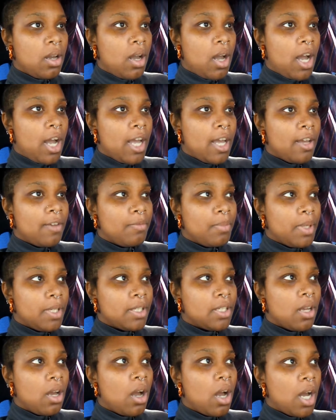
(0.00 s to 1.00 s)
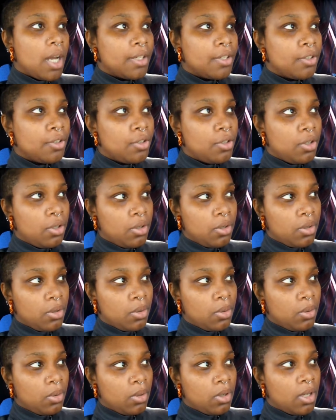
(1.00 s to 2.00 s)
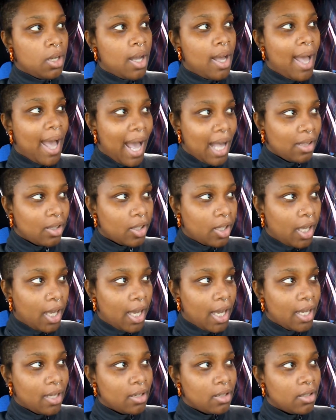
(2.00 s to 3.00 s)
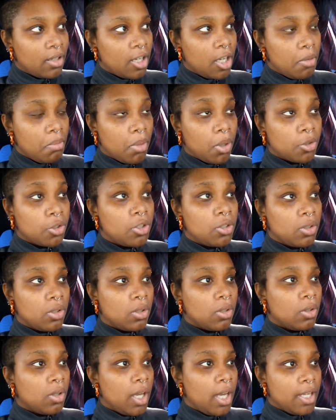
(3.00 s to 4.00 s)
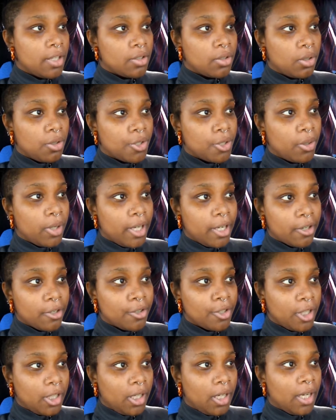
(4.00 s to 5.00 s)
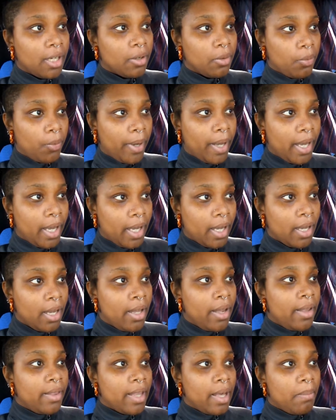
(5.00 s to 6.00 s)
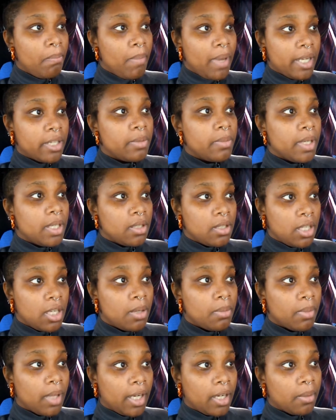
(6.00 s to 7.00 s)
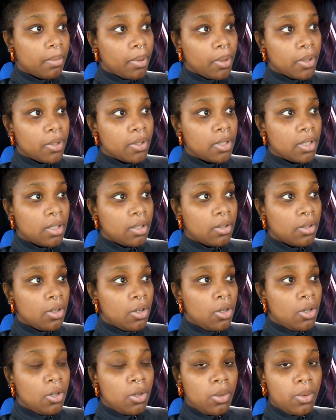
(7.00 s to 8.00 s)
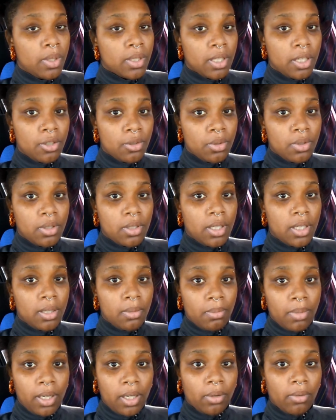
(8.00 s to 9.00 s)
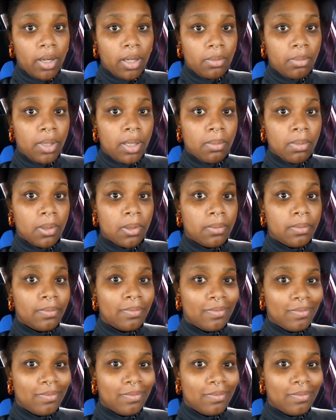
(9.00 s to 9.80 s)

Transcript: I have been taught to allocate emotional and social energy in a way that makes me seem like a person who is interested in being around people.